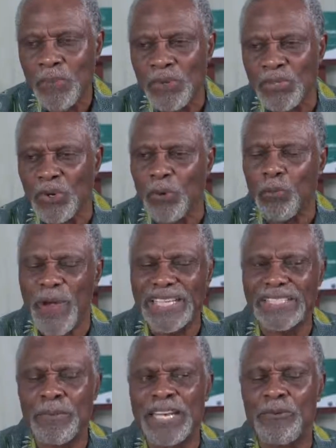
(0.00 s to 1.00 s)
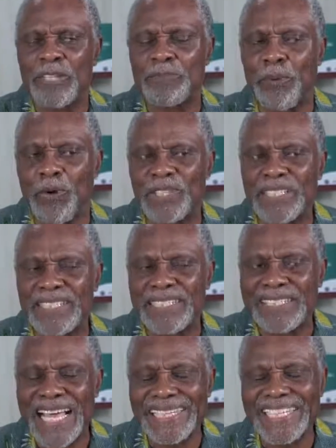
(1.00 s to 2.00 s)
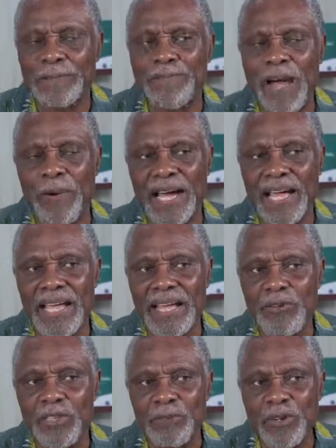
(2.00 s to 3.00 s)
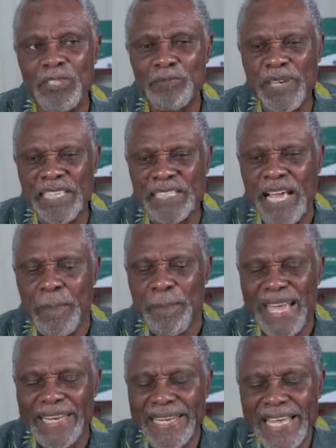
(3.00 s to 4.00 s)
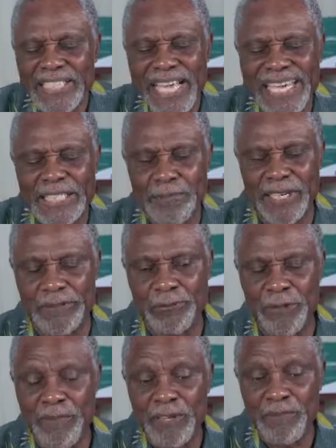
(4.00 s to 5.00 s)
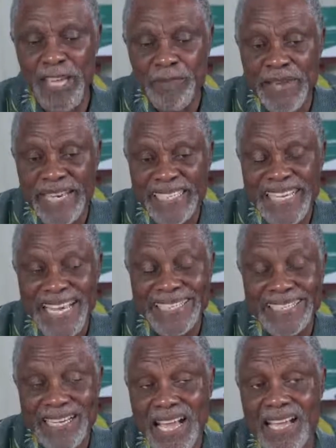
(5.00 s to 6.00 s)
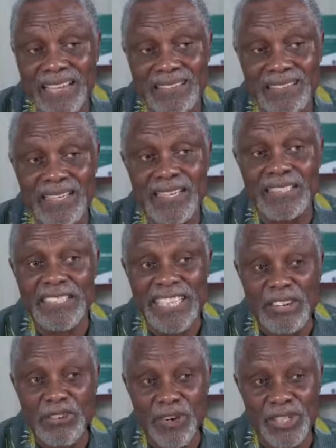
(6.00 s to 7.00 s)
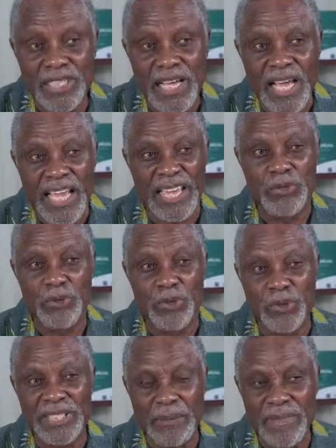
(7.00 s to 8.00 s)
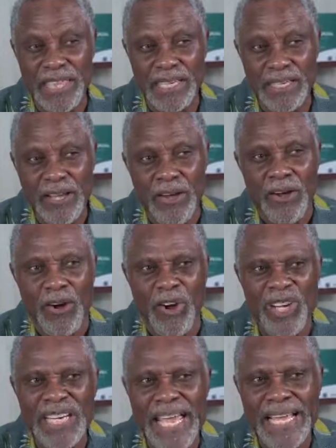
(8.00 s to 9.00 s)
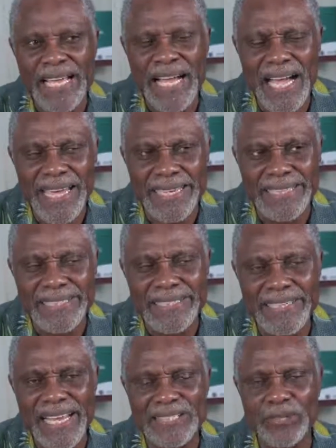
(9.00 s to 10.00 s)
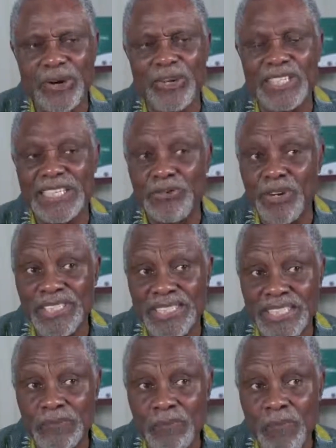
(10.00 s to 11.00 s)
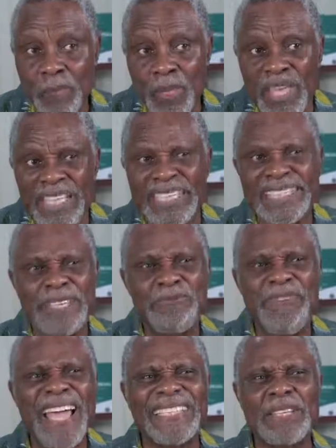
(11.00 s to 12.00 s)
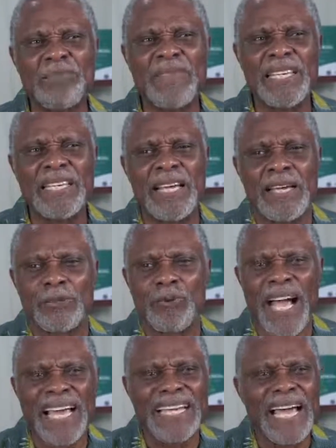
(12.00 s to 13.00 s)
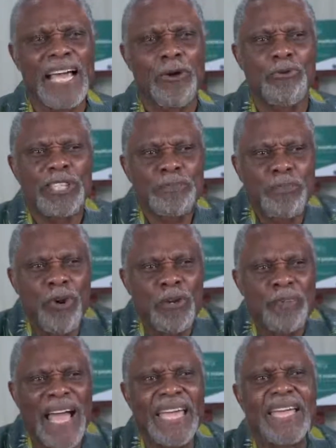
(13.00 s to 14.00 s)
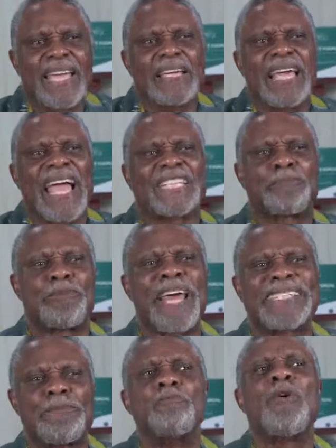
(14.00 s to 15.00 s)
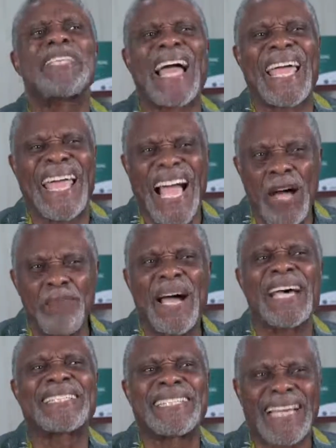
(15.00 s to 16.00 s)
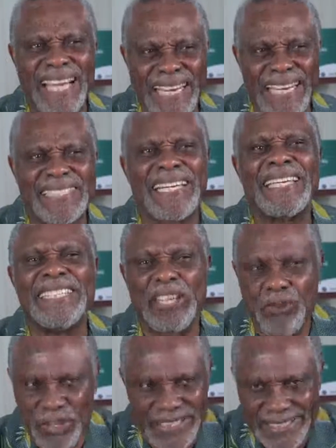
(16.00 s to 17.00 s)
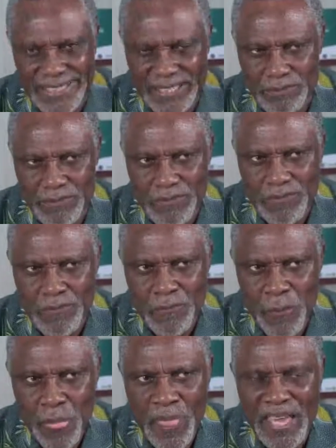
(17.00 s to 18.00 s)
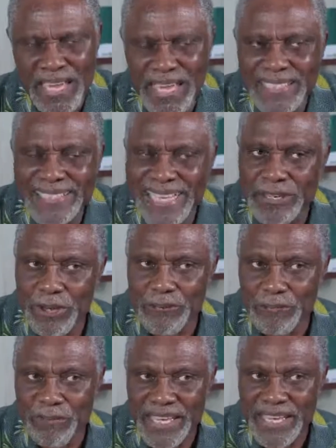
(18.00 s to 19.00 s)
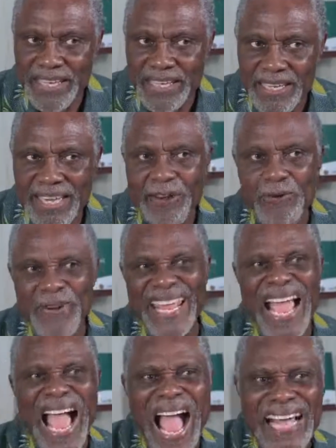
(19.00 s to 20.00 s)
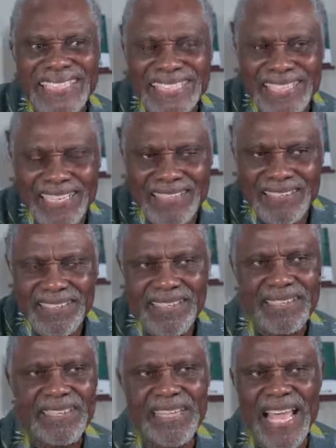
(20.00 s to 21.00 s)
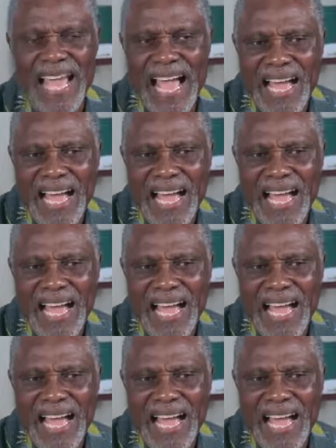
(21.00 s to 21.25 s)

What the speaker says: So when somebody responds, that is power. Response means my nature is peaceful. If my nature is kind, generous, and you do something unlike kindness or generosity, it is inviting me to either respond by expressing what I am as kindness and generosity, instead of me reacting the